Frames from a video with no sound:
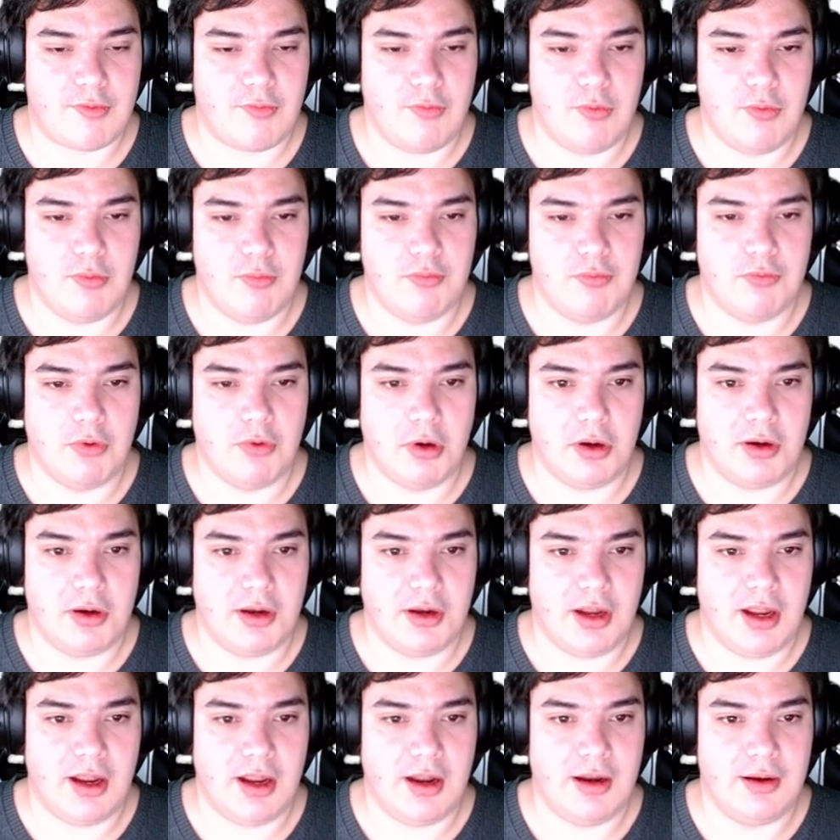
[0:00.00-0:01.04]
group 1,
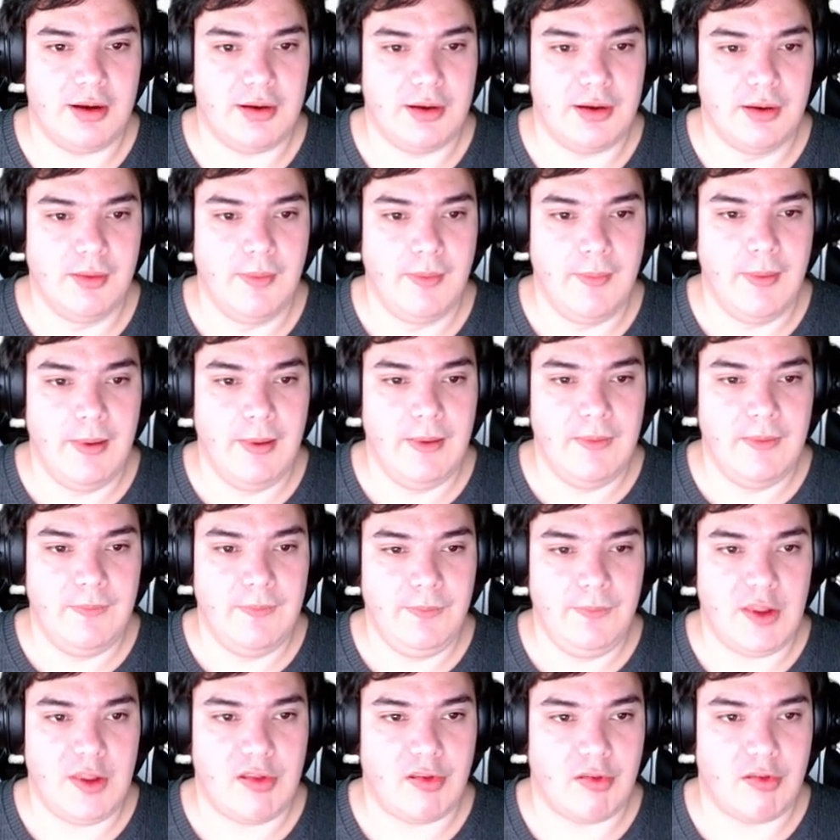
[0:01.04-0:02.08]
and
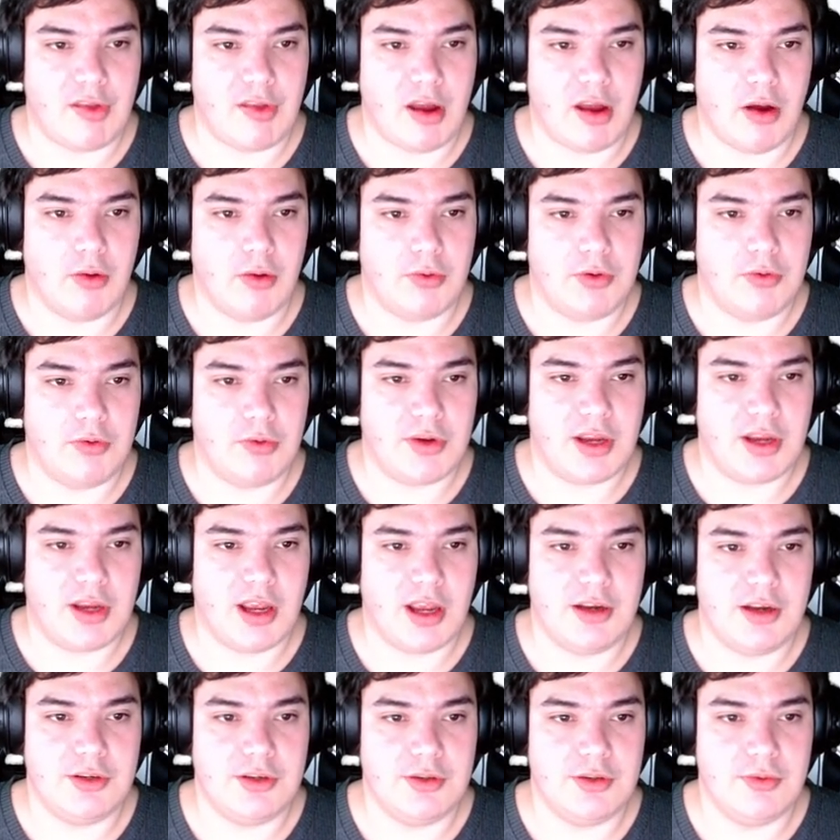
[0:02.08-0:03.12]
this is how you
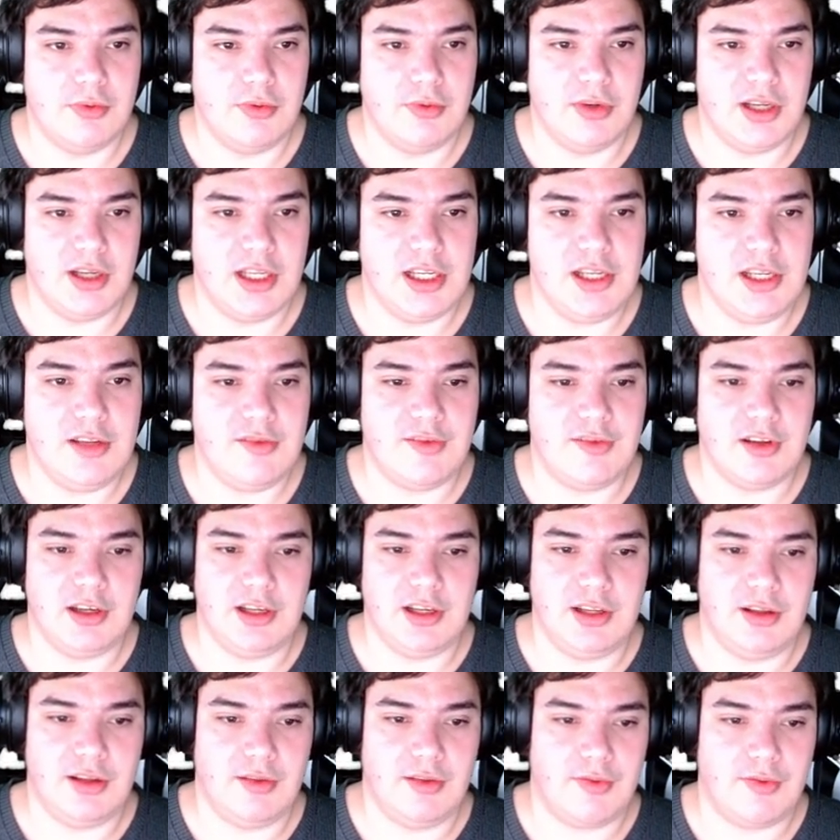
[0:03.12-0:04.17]
can do
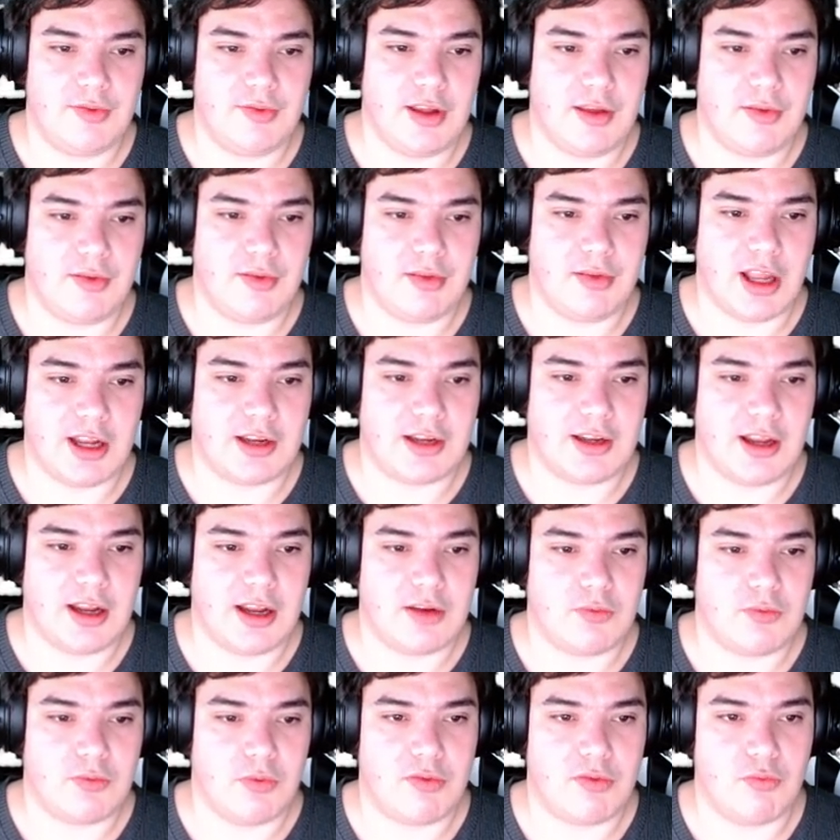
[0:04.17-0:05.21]
easily things like
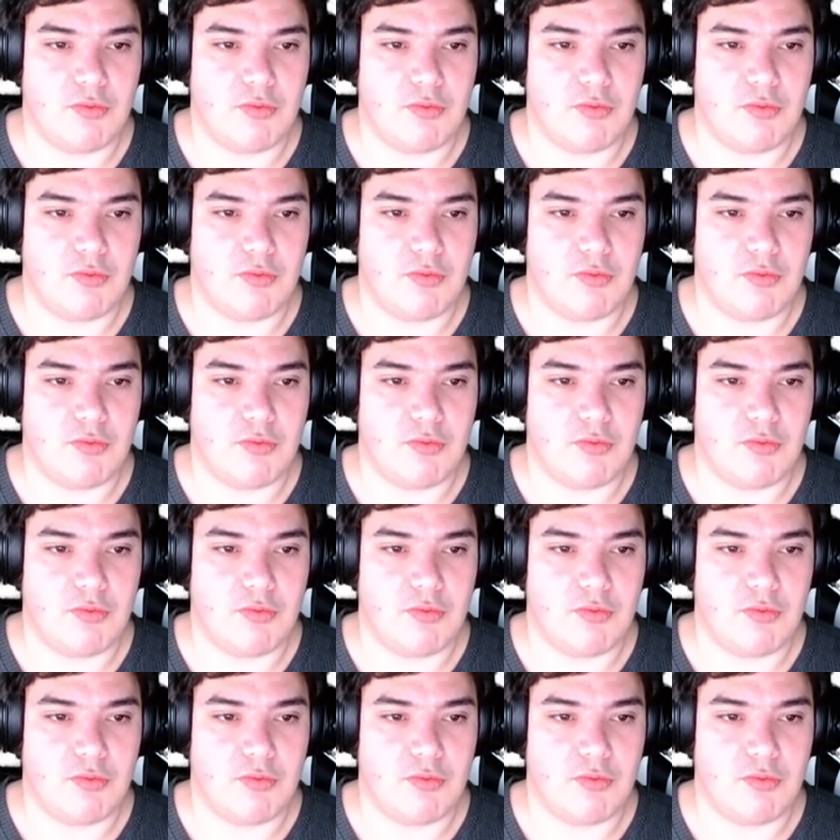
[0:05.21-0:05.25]
that with